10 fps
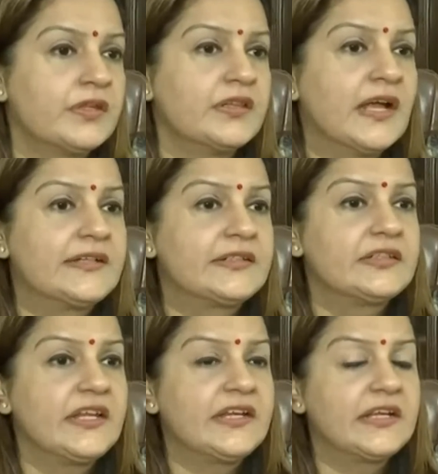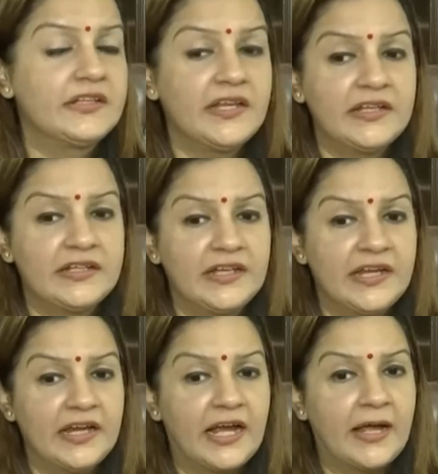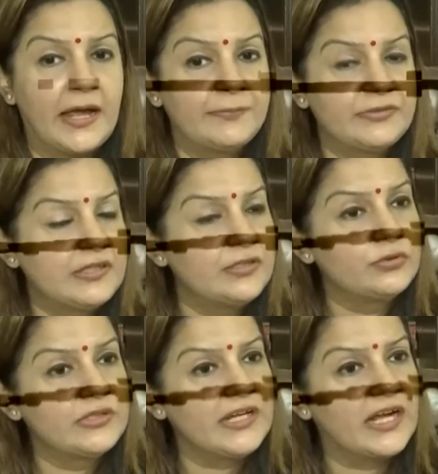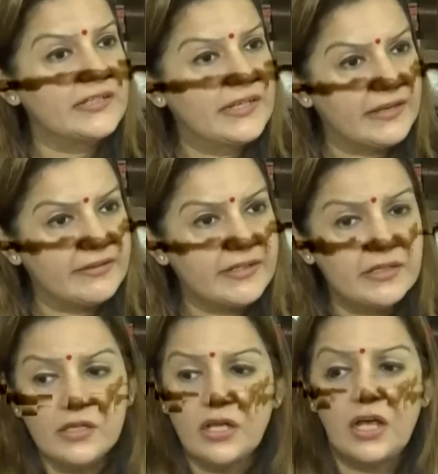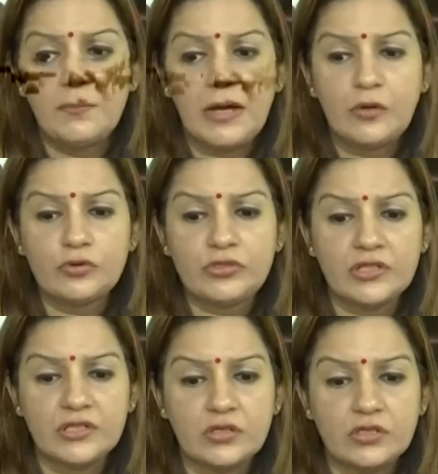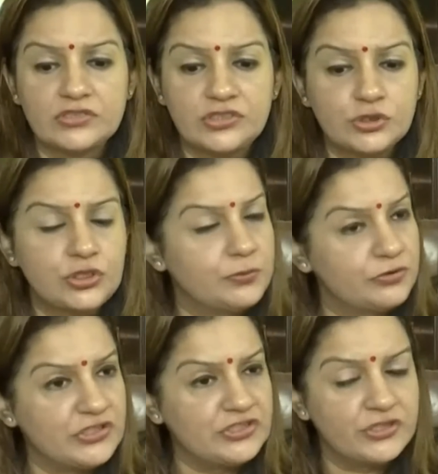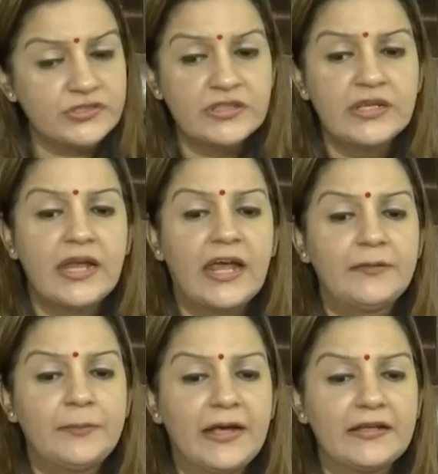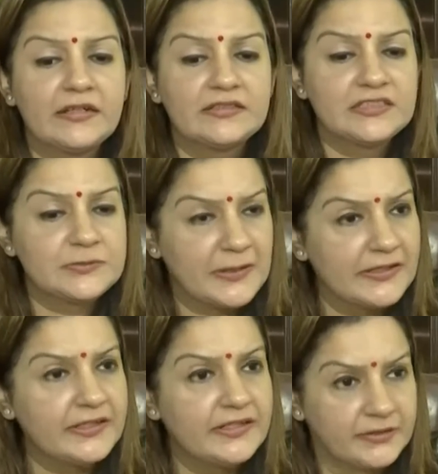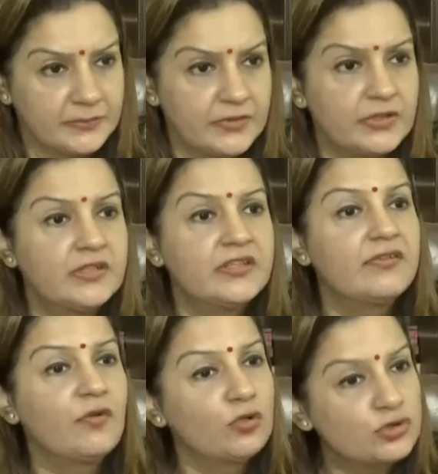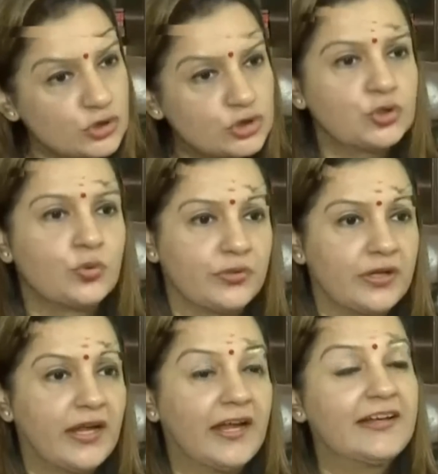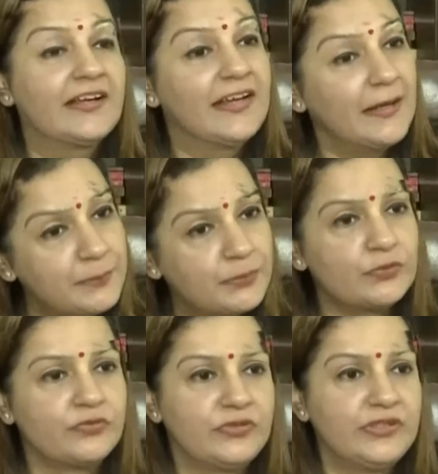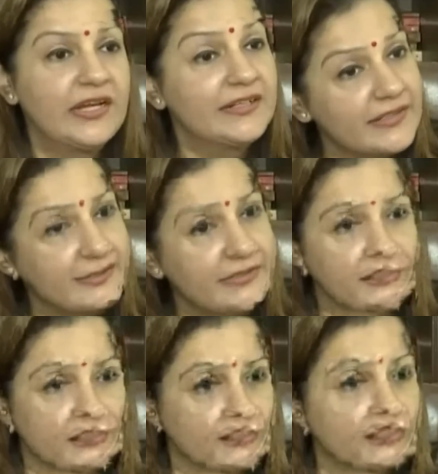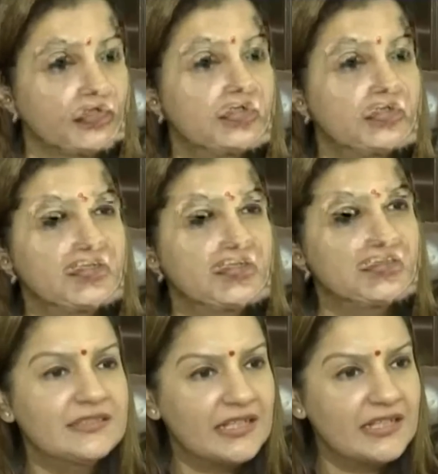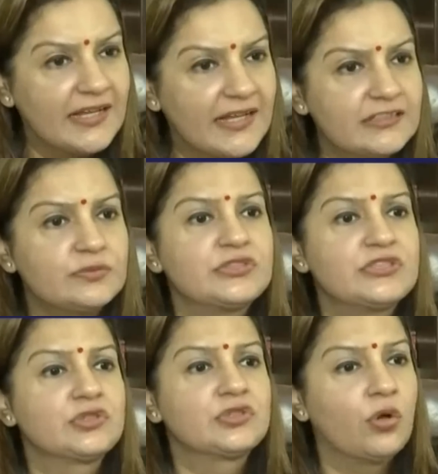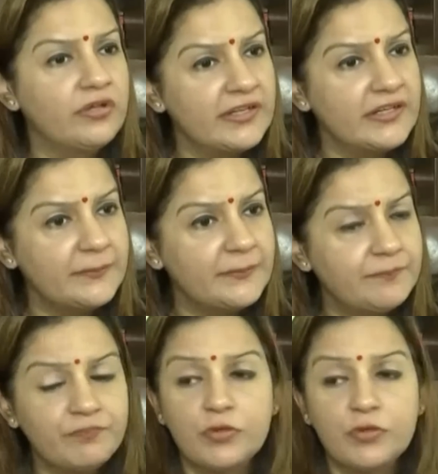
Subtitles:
that they are absolutely uncaring about constitutional procedures. And by suspending him, they've also shown and again proved, yet again proved, that this alliance, which is cornering them,